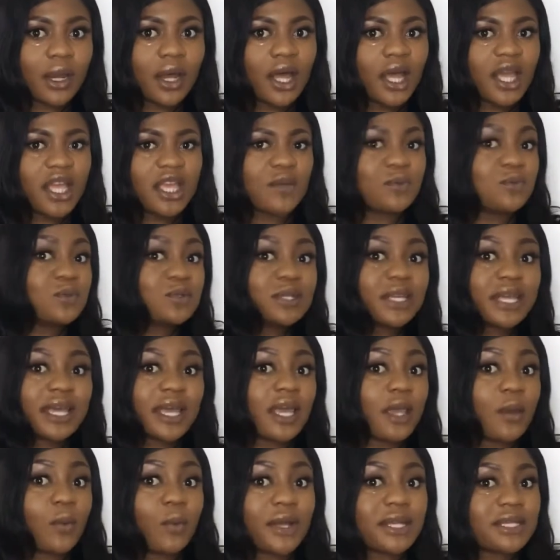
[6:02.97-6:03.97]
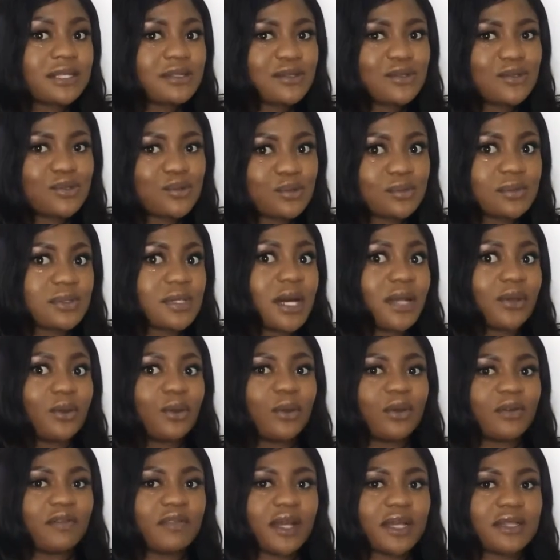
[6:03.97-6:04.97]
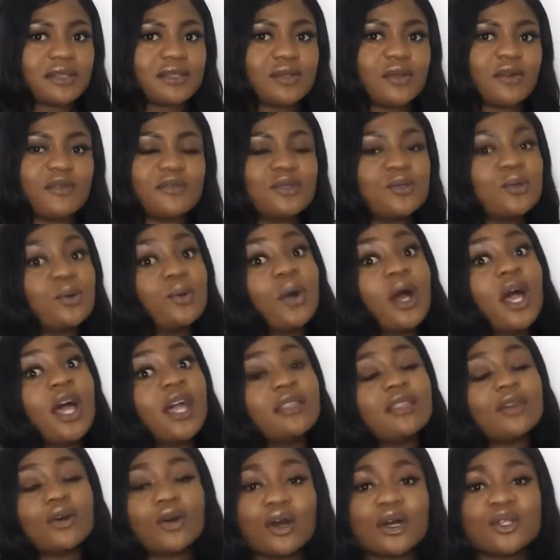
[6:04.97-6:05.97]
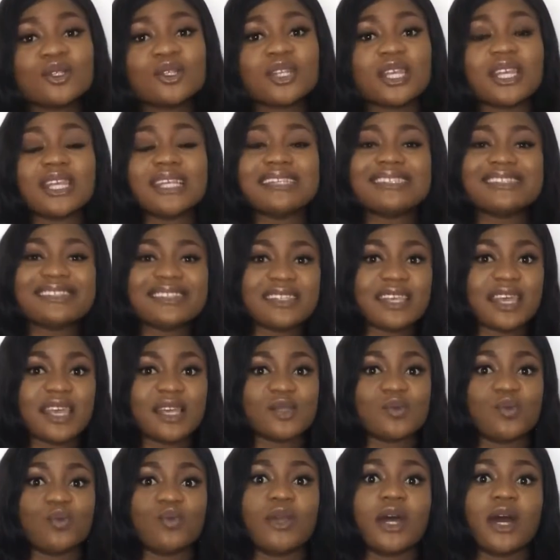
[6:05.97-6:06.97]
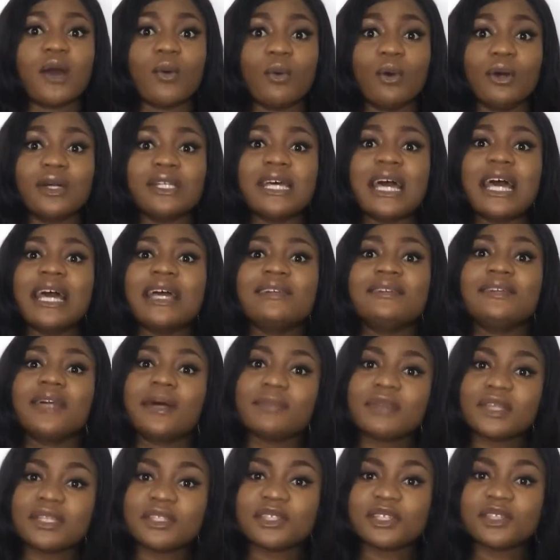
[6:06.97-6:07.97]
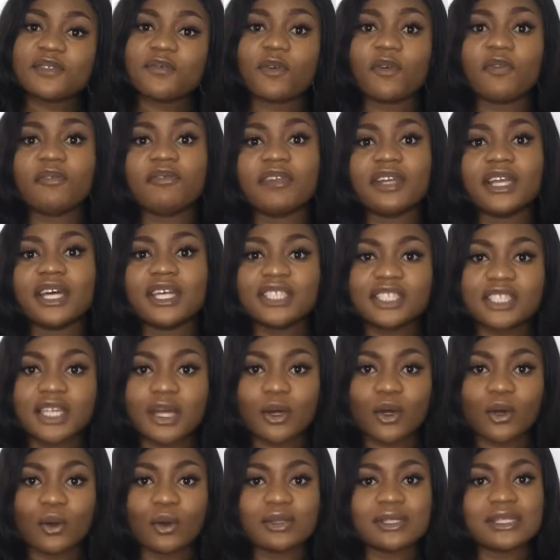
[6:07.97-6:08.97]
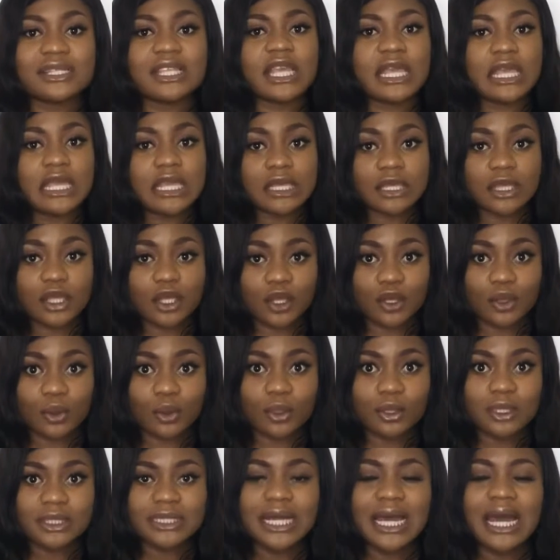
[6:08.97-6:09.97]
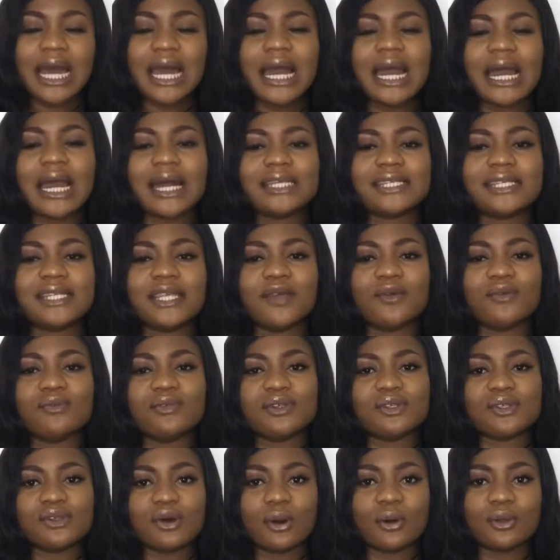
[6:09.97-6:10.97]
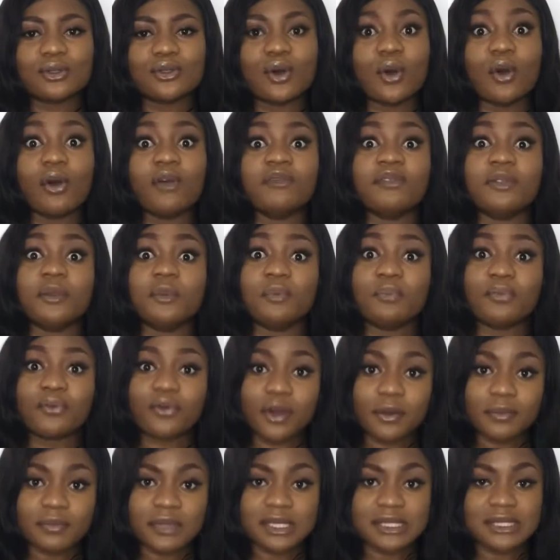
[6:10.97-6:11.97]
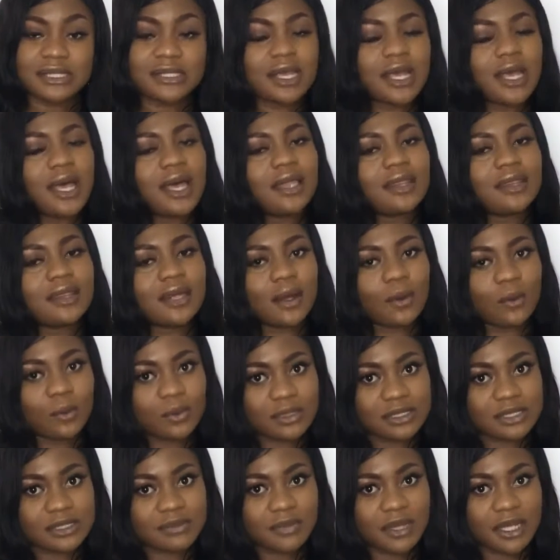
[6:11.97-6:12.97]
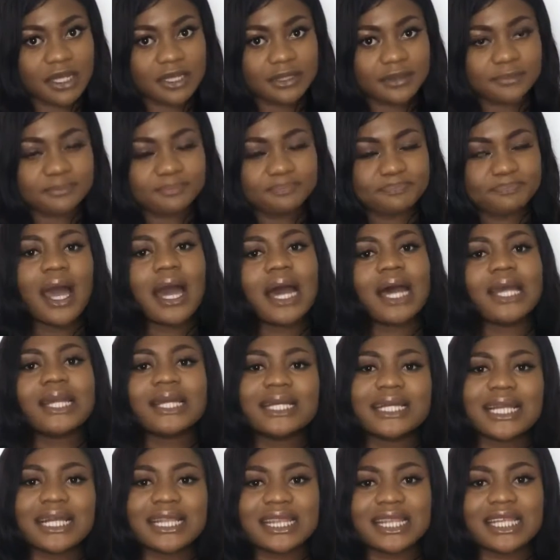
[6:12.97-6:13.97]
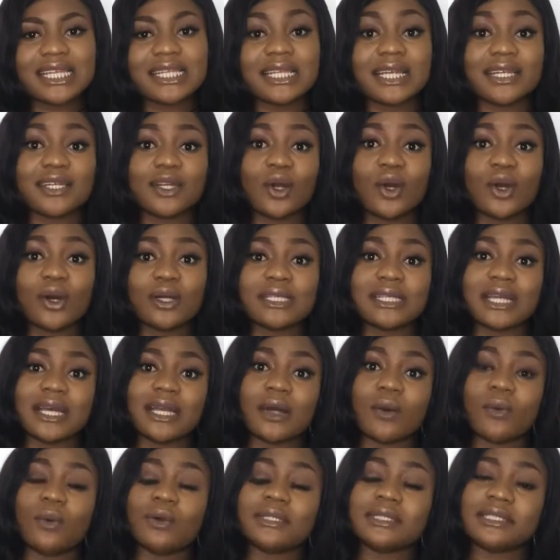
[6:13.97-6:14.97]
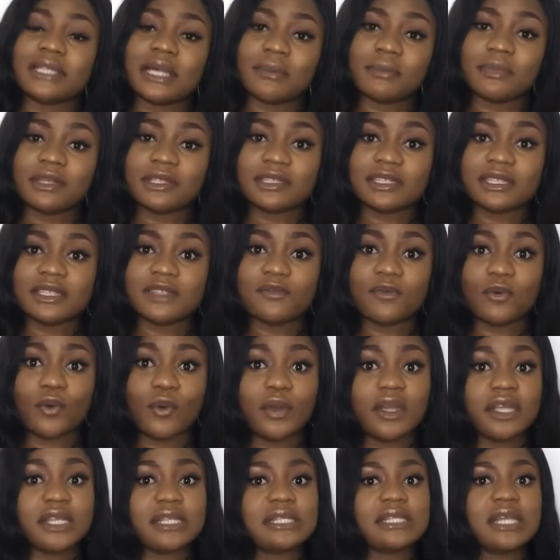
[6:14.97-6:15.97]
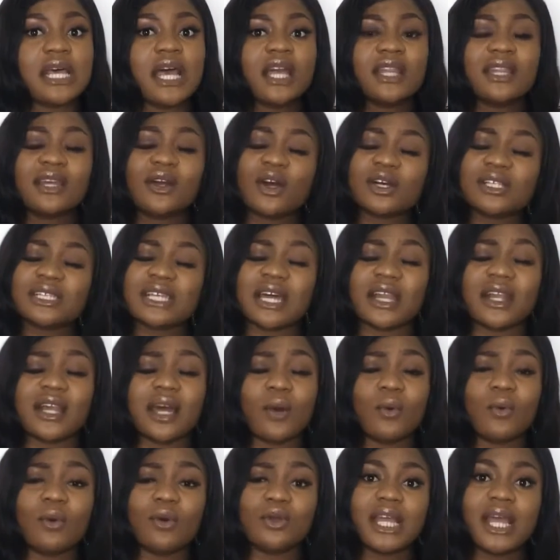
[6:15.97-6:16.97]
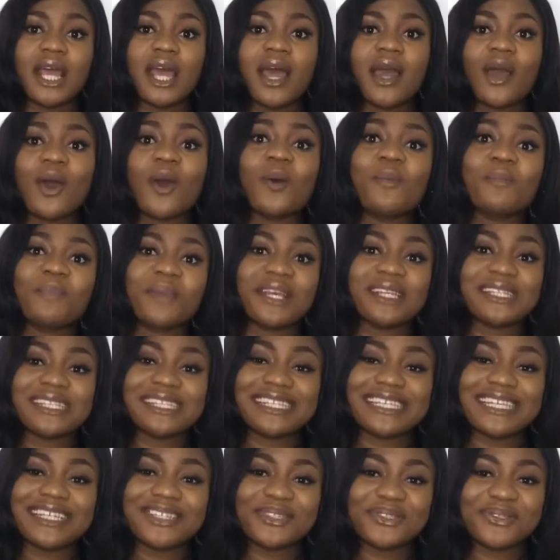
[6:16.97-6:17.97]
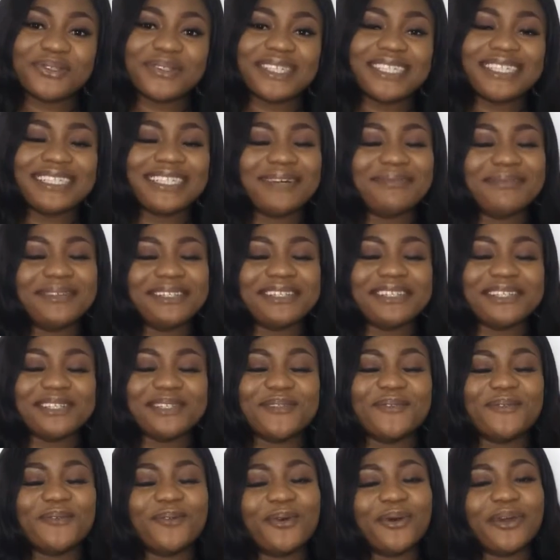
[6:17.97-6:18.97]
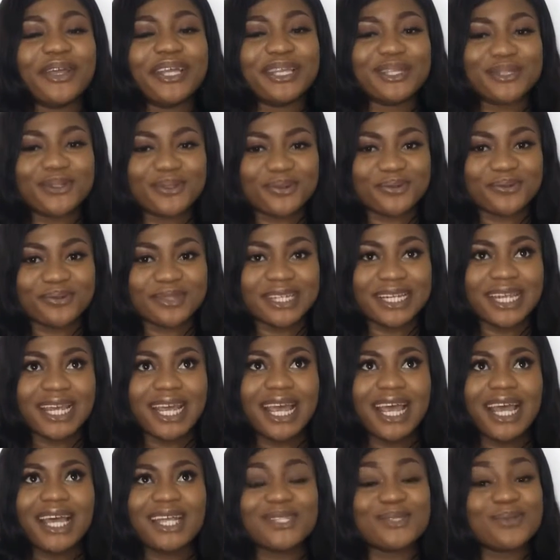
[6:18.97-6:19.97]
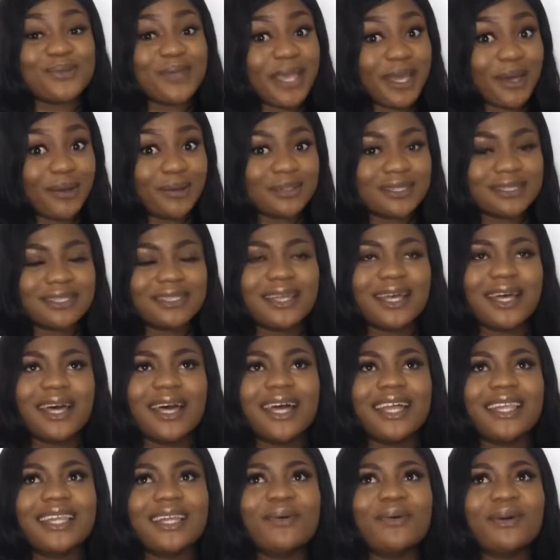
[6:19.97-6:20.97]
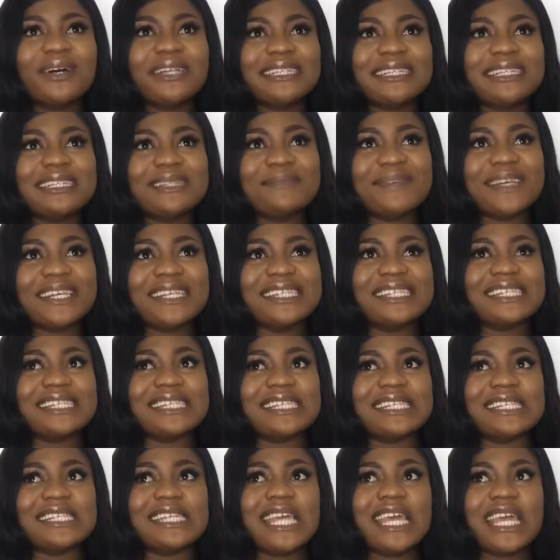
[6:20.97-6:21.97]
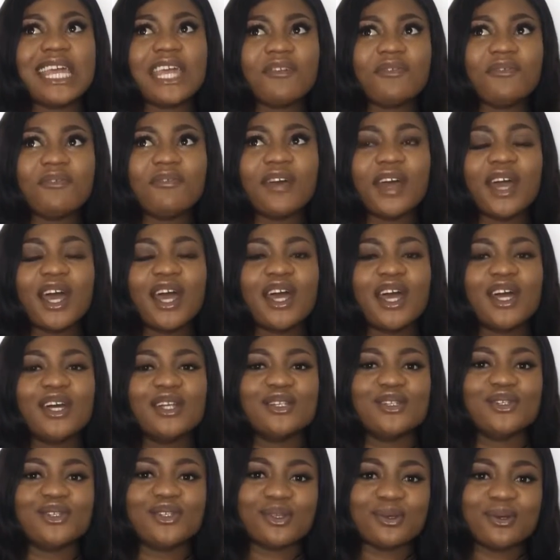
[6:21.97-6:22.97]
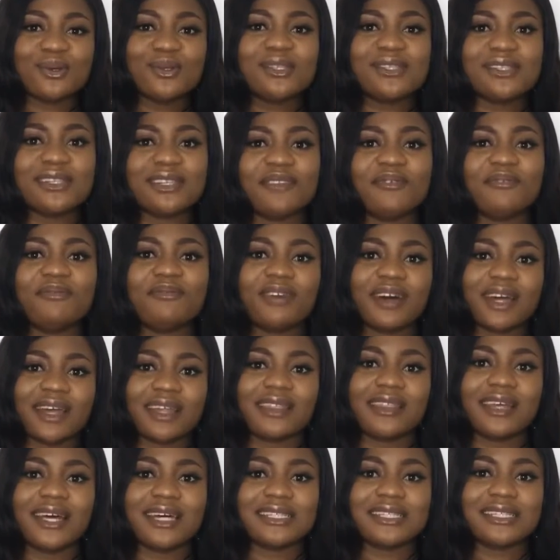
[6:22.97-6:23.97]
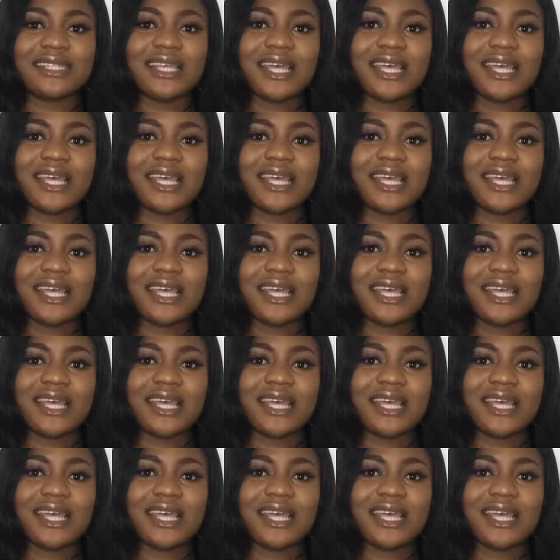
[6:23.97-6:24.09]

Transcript: he wouldn't get a wedding suit and all of that stuff. So the court in this case would award damages for financial loss incurred as a result of the promise that was made. Another thing that the court can award damages for is the court can award compensatory damages for injury to health. Now what this means is, if due to the fact that